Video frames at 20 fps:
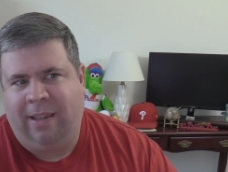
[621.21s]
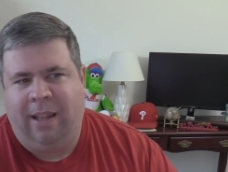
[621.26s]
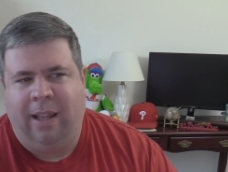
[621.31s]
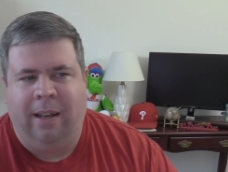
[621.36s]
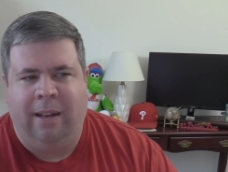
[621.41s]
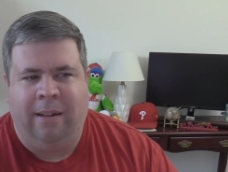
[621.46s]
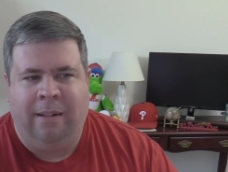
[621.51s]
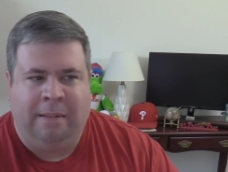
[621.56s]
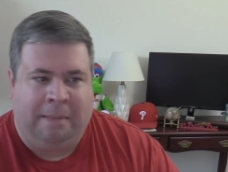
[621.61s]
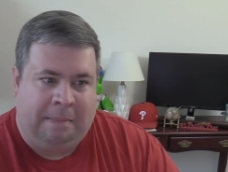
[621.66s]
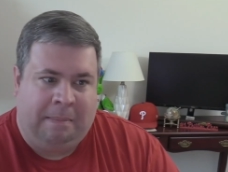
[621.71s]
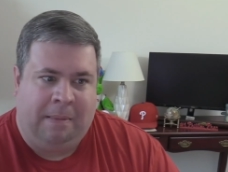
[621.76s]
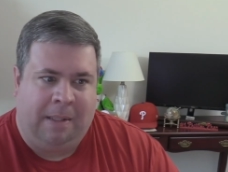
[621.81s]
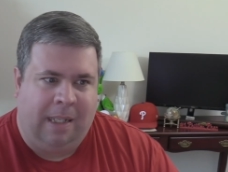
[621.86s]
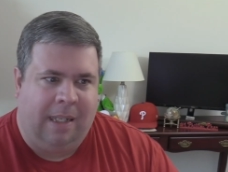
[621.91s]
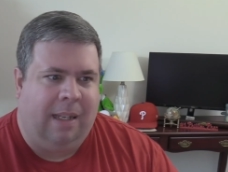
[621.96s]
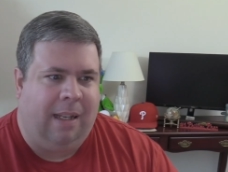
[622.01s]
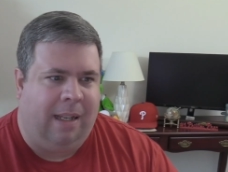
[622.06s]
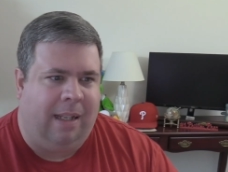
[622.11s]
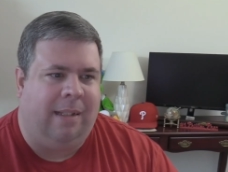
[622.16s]
then
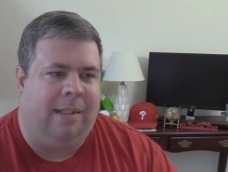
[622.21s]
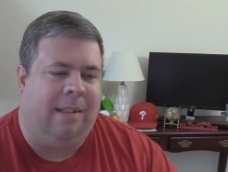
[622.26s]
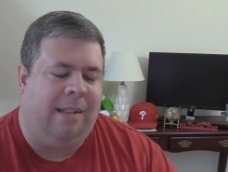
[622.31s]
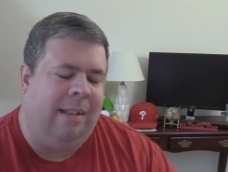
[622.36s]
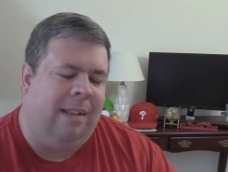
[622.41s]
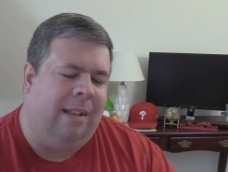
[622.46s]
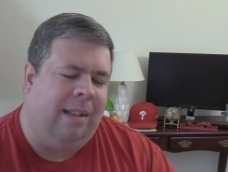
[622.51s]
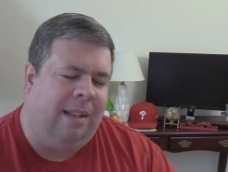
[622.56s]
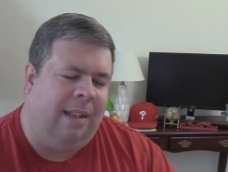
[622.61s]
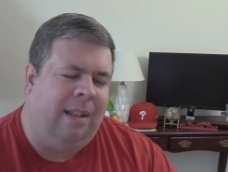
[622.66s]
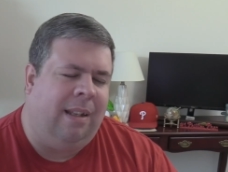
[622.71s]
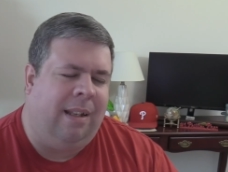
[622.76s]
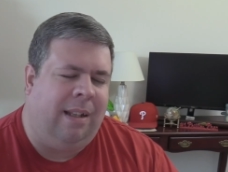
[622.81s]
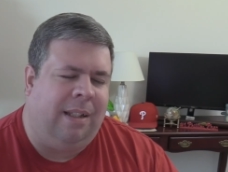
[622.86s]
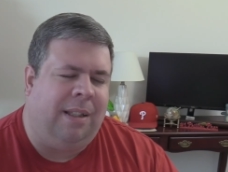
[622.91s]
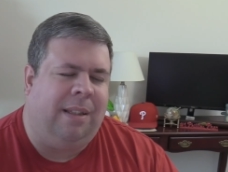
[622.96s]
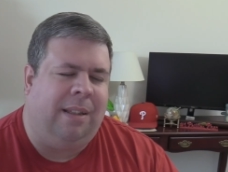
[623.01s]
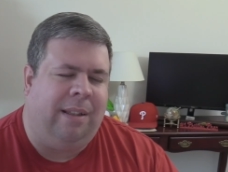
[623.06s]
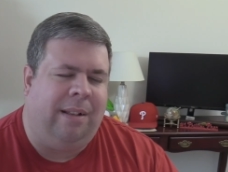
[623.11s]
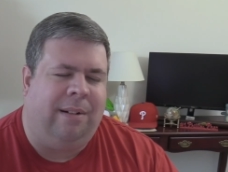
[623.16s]

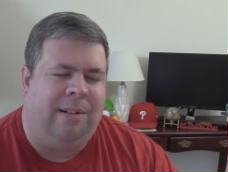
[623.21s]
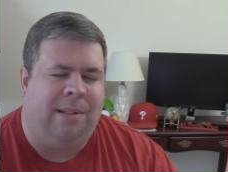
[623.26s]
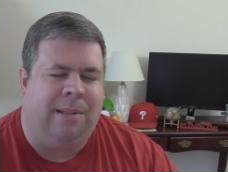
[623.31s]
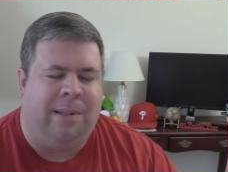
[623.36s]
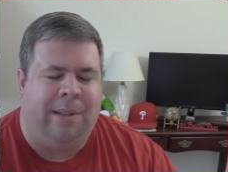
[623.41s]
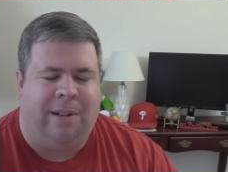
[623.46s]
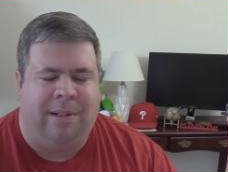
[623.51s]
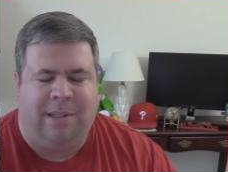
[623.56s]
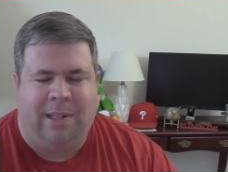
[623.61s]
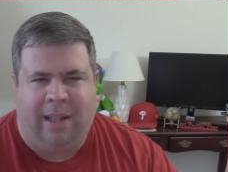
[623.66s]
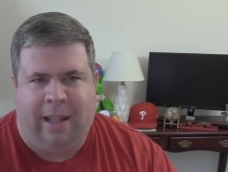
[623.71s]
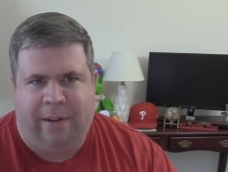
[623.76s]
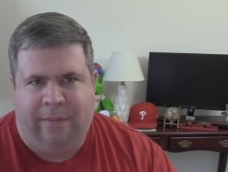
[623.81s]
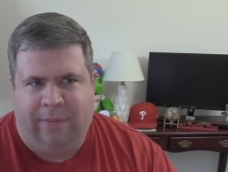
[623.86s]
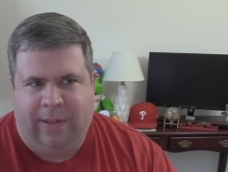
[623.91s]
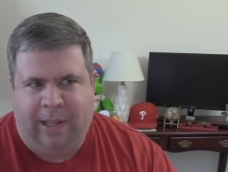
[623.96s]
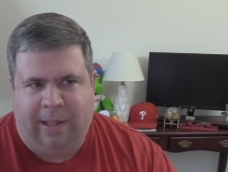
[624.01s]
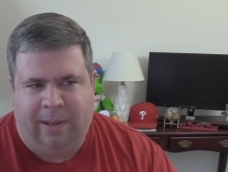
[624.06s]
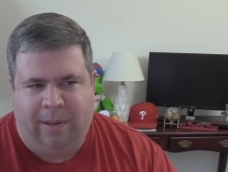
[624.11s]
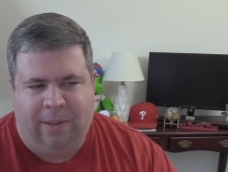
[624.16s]
there's a lot of
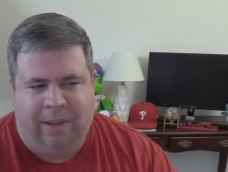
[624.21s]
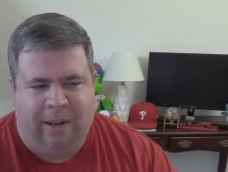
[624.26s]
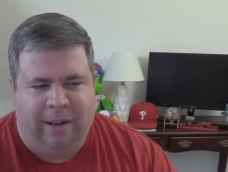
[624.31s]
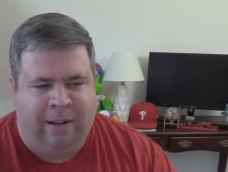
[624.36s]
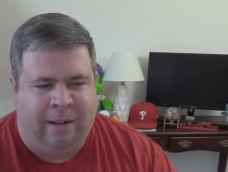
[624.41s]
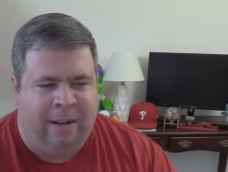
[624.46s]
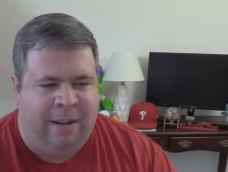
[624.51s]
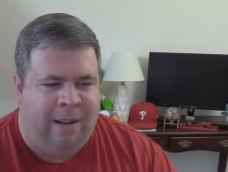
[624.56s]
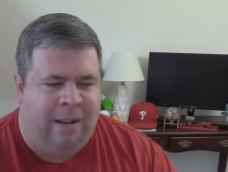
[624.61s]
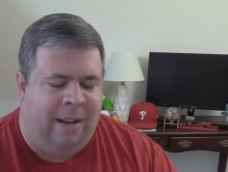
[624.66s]
value there.